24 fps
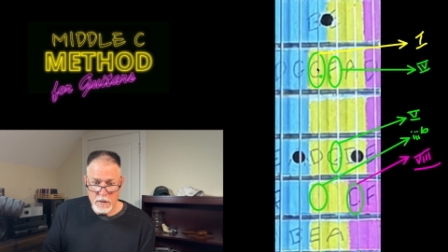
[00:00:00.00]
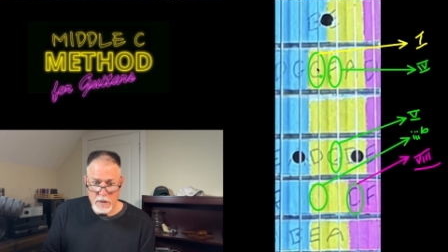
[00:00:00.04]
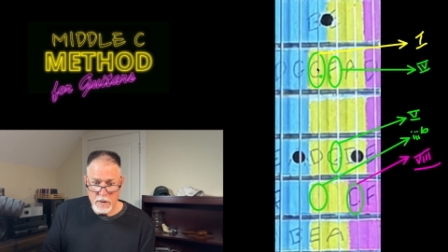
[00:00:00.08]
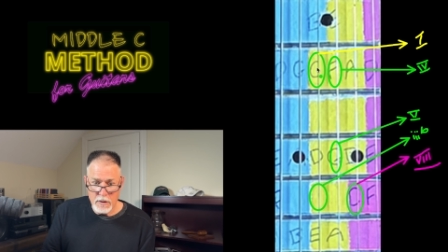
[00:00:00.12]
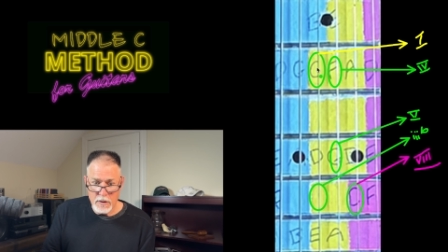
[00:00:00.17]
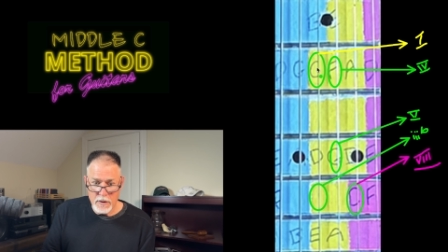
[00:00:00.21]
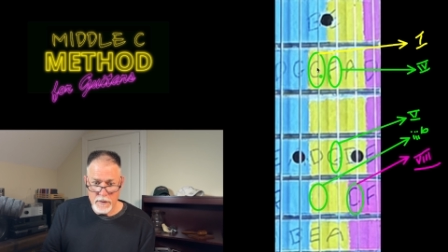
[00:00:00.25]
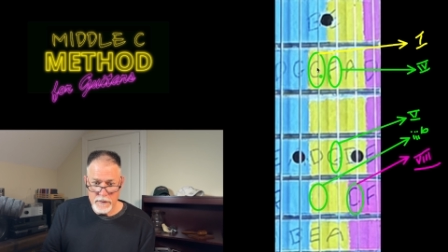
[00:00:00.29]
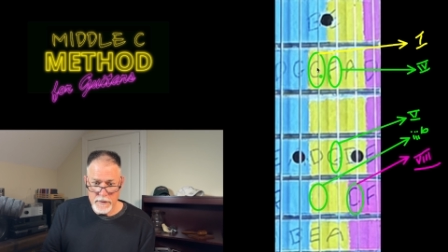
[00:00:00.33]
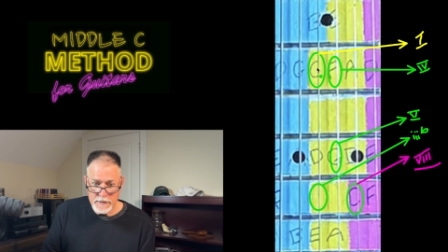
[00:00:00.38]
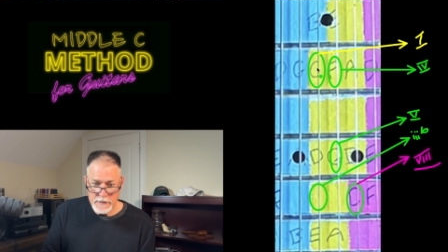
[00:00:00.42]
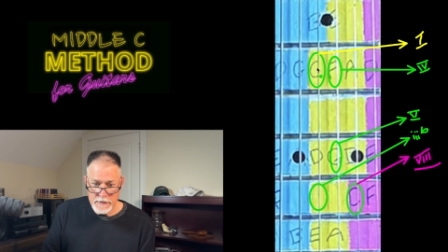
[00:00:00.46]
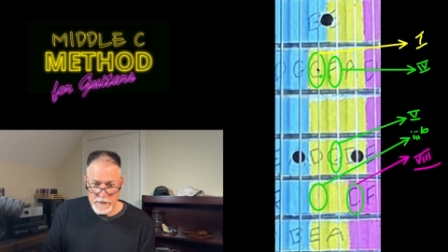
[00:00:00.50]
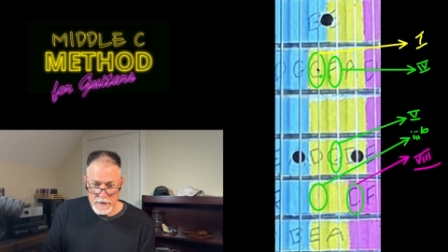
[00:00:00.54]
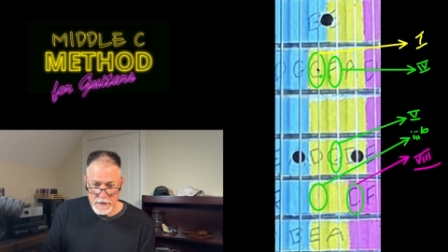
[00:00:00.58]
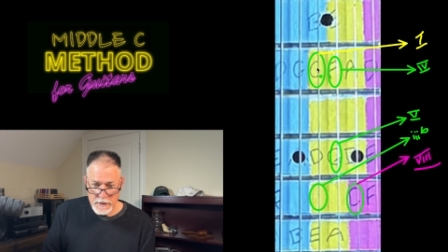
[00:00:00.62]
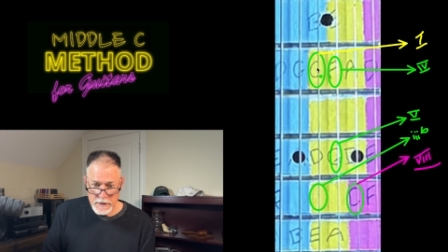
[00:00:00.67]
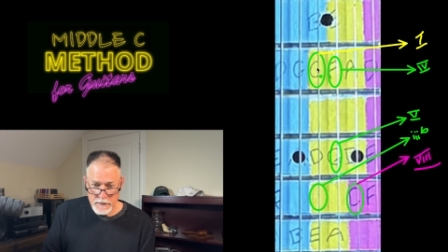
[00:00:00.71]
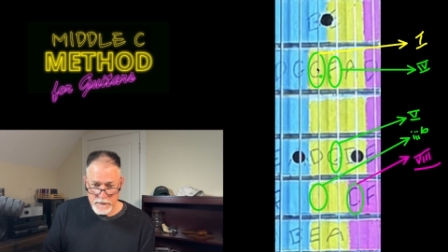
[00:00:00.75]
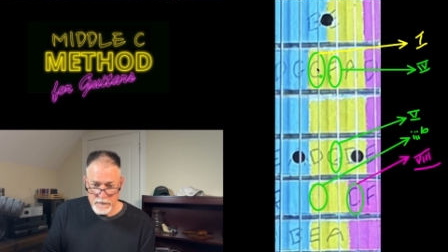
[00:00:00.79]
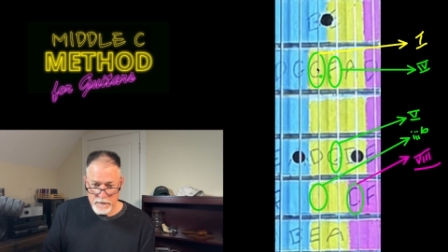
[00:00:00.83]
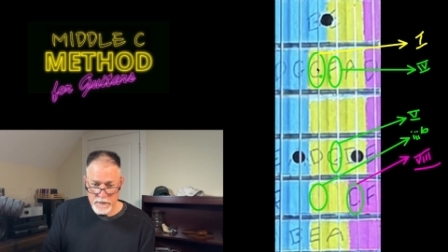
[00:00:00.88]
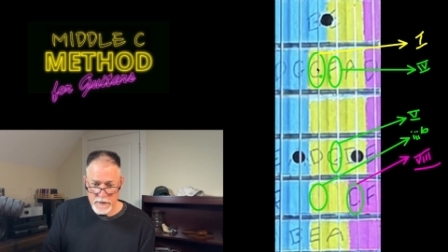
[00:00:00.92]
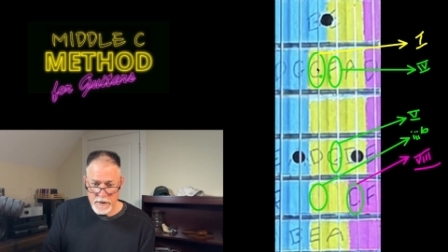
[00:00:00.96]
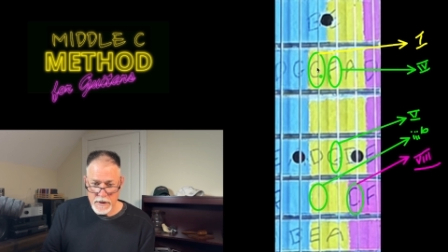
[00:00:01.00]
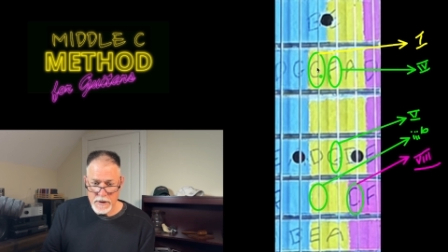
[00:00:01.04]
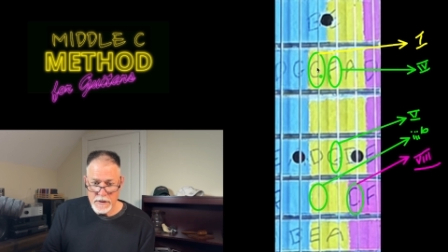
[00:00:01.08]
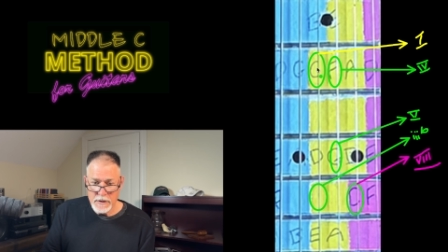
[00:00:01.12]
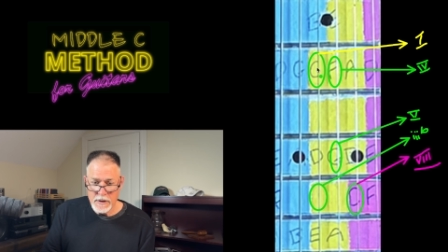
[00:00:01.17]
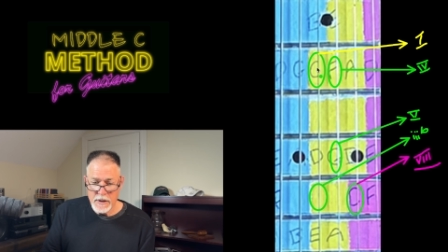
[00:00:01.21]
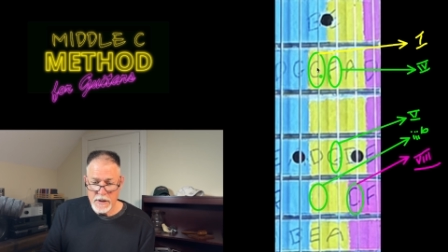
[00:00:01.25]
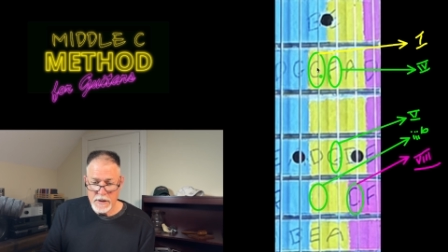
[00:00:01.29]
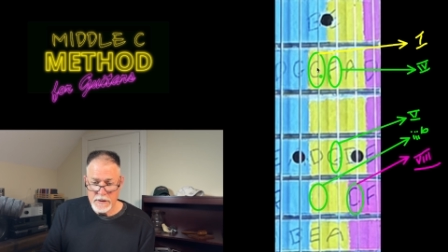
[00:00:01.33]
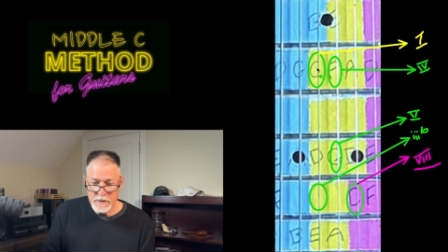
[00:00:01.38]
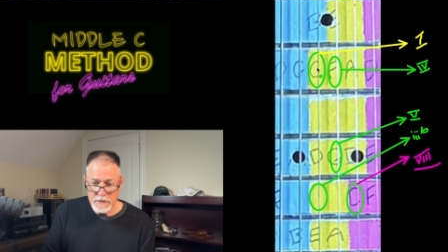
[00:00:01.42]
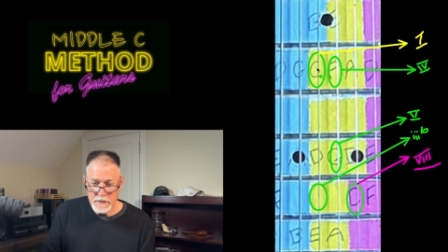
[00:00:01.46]
on the 10th fret
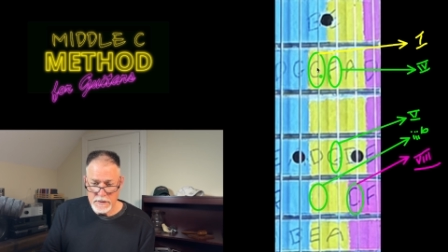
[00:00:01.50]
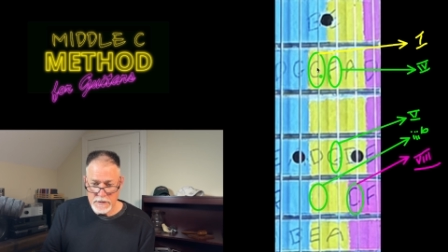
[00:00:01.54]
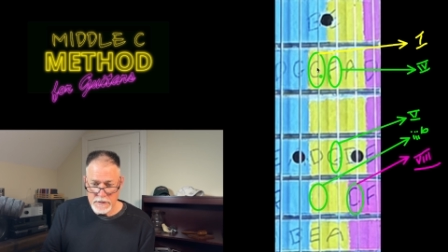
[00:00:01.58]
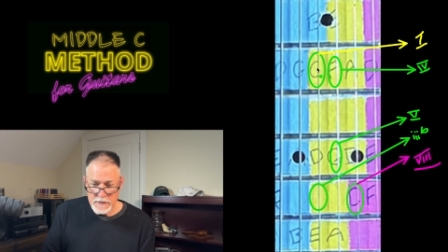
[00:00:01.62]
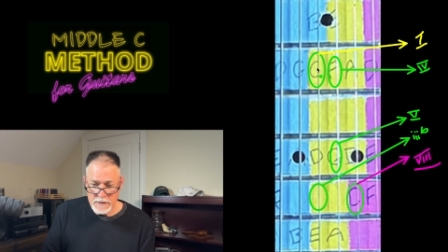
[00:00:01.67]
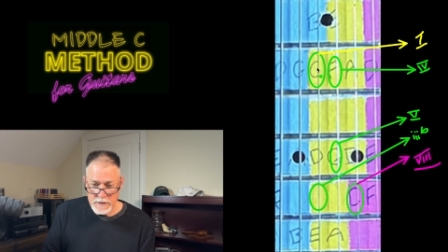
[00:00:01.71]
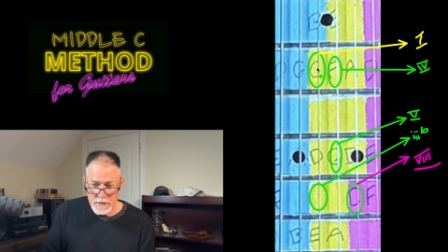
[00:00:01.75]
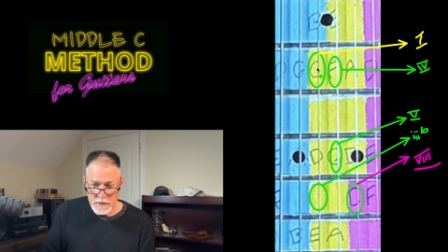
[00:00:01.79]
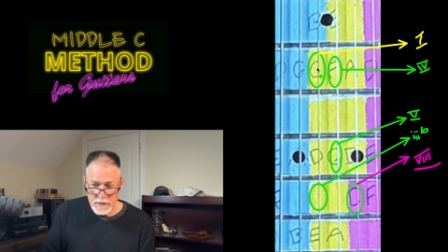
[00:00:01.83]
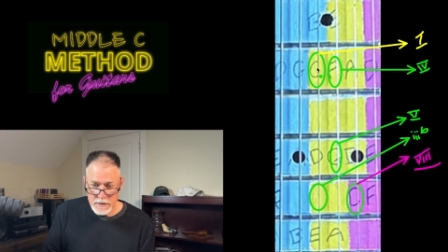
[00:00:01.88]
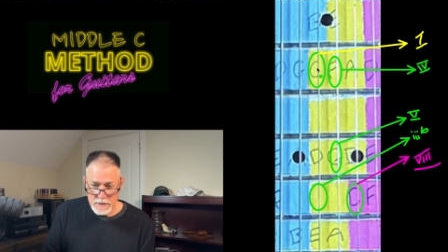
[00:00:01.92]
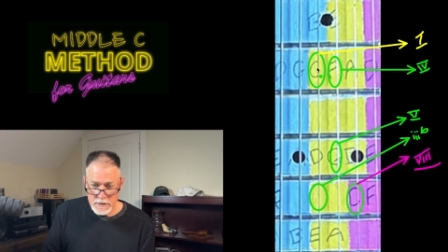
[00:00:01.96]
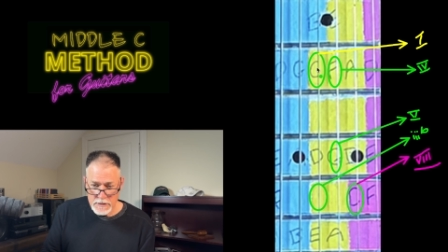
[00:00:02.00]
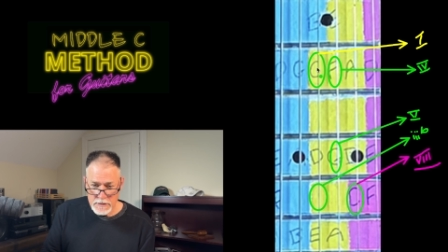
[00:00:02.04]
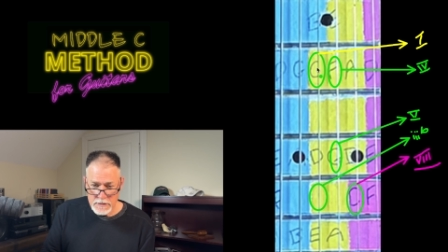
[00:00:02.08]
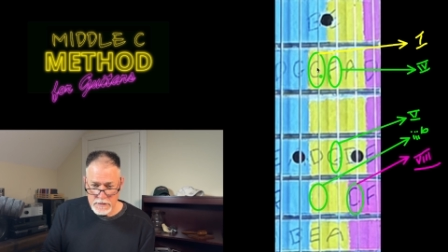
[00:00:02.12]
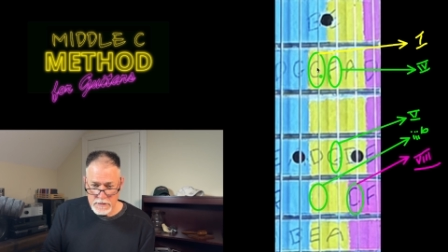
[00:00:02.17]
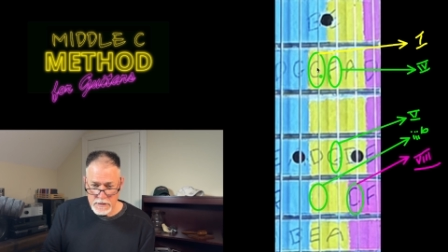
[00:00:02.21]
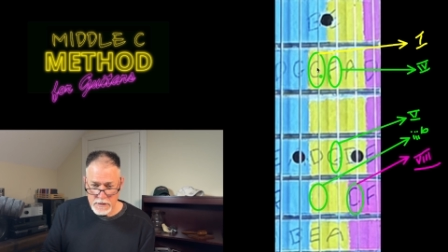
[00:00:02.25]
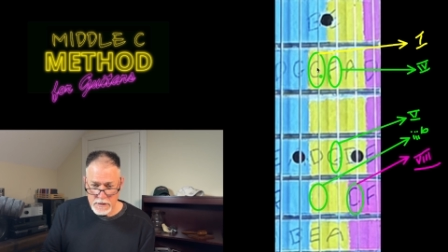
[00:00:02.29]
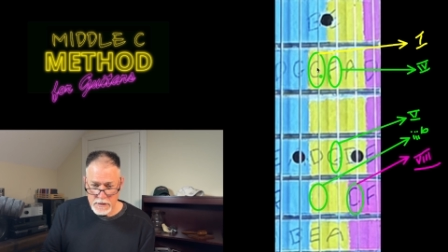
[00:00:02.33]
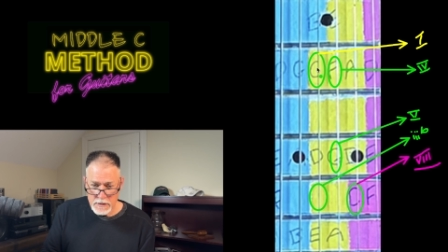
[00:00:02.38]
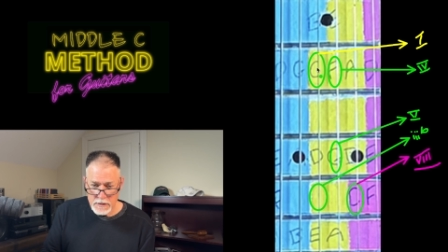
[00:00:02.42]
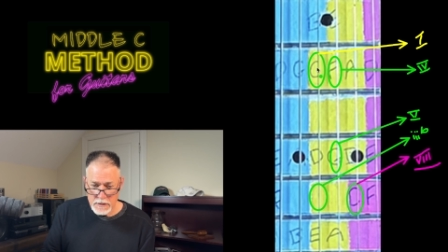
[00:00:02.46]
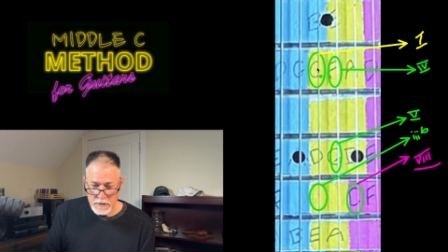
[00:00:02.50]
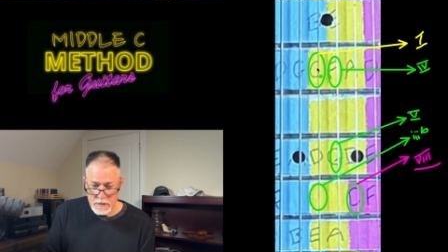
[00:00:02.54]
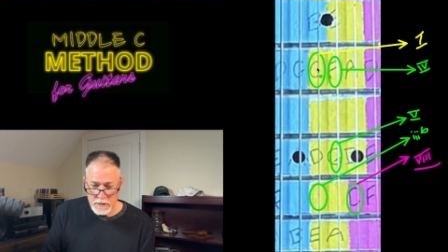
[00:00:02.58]
at the D string,